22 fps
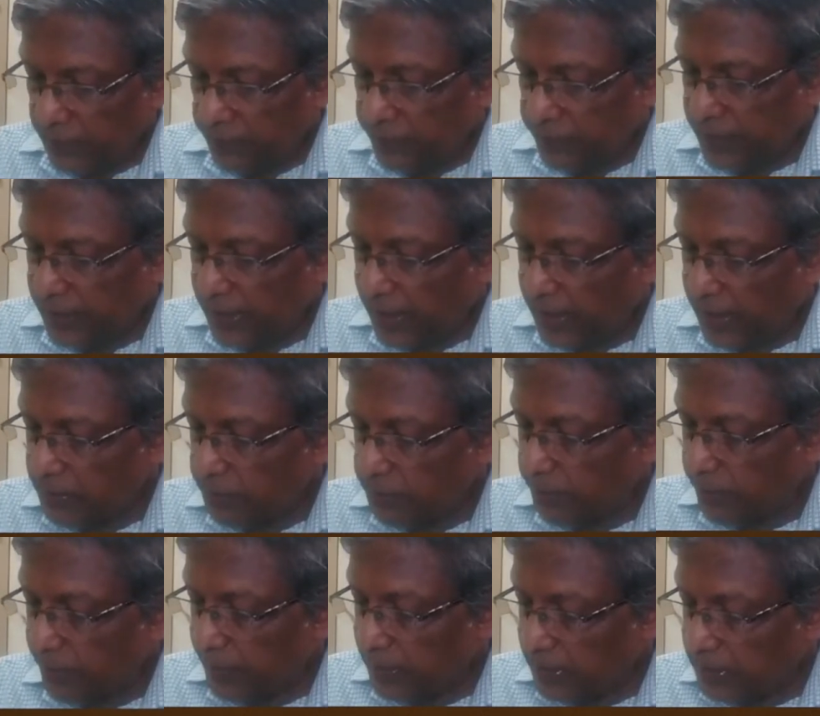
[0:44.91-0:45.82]
The high
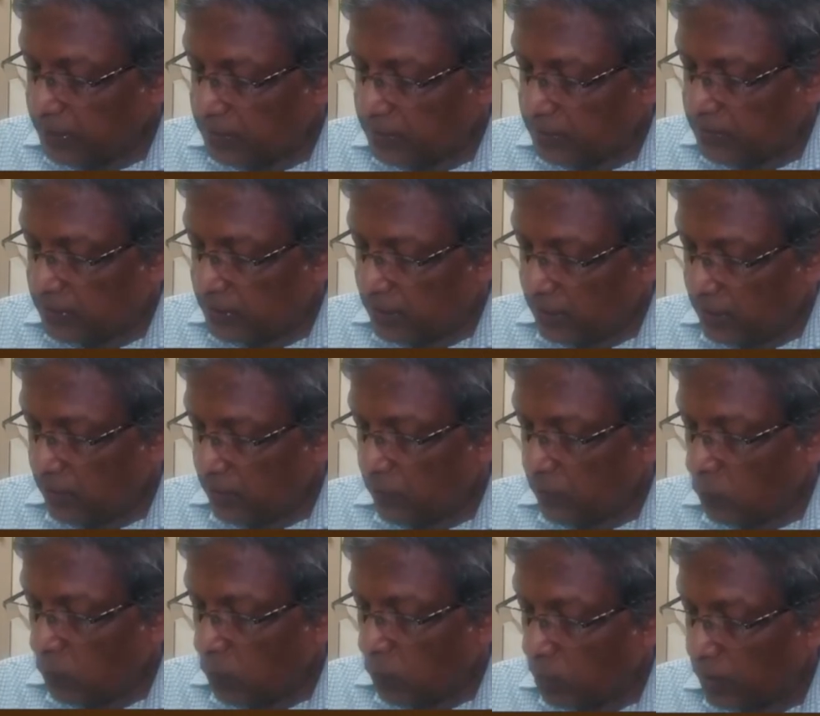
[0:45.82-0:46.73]
priest
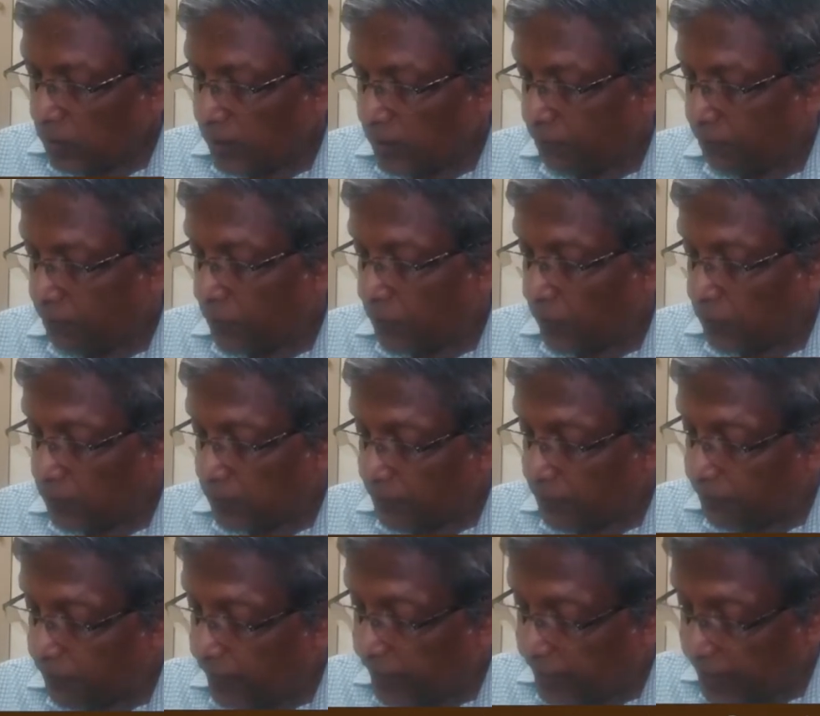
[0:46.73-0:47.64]
got
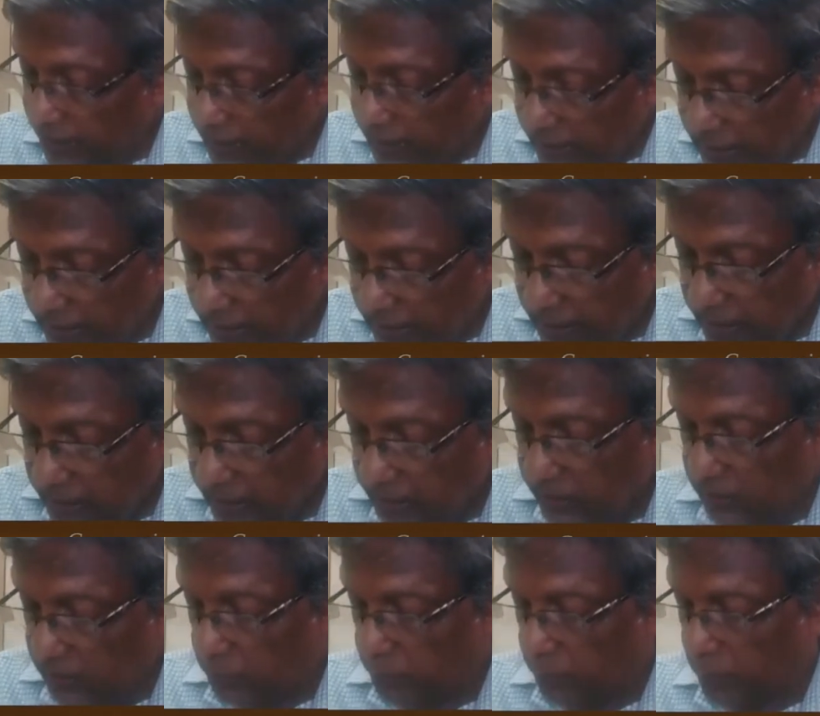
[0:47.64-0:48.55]
up very early
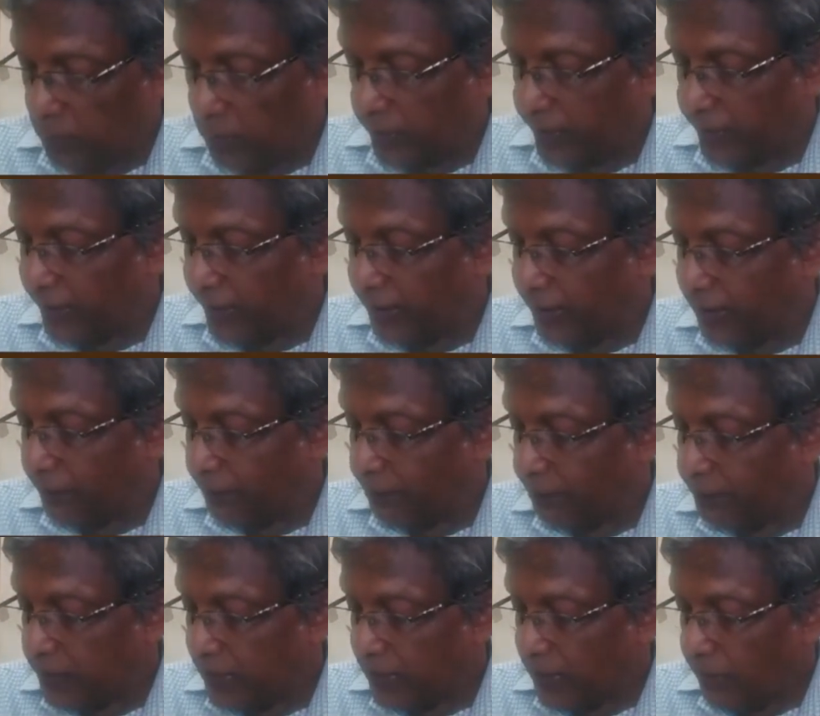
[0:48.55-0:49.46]
in the morning,
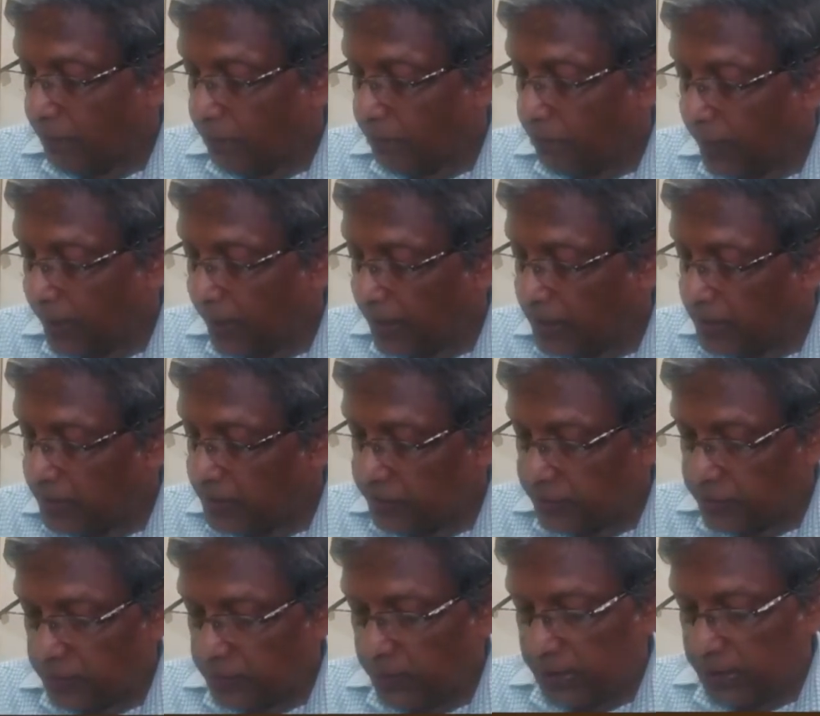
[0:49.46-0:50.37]

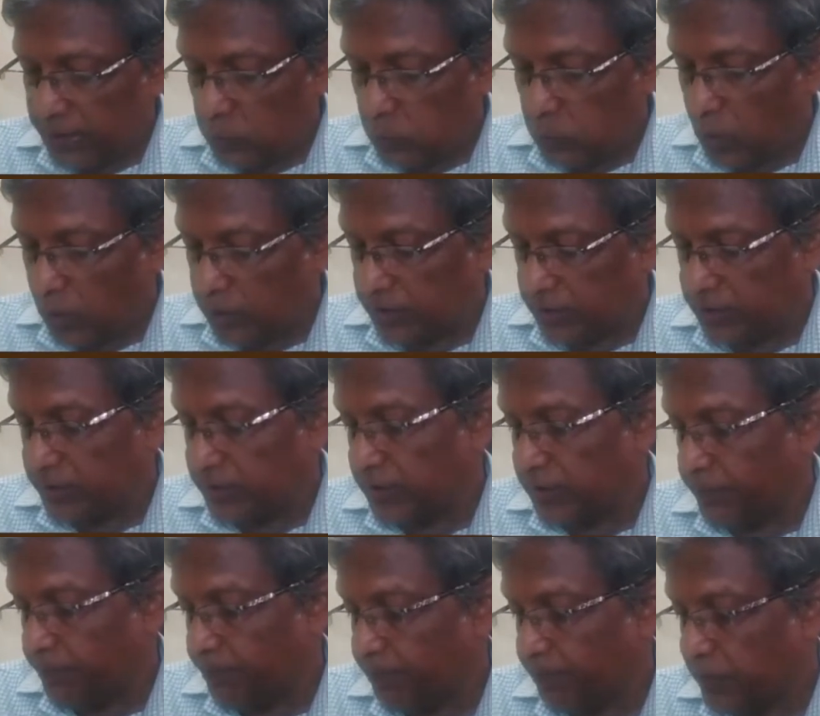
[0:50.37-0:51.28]
bathed with
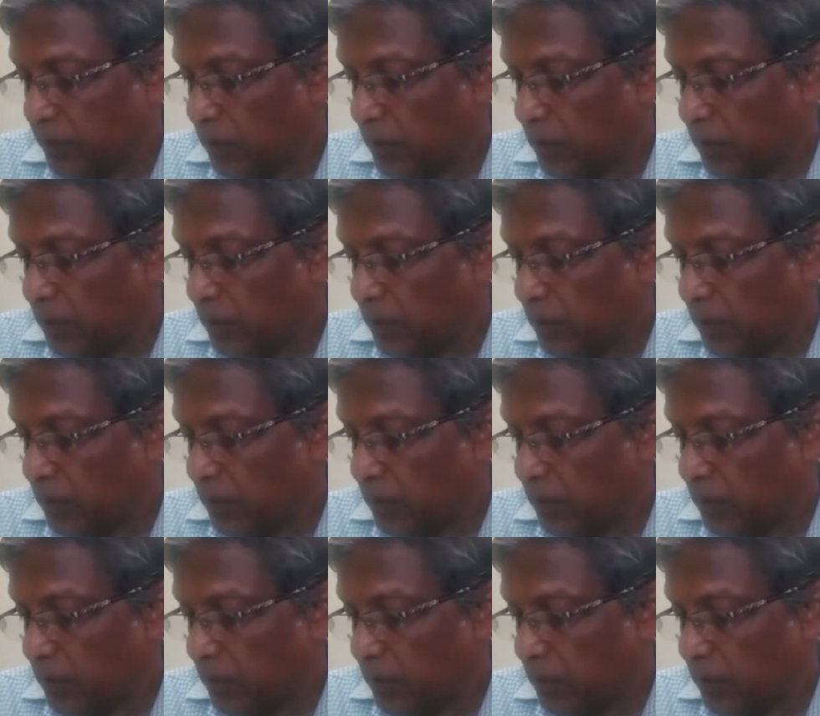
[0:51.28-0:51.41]
water,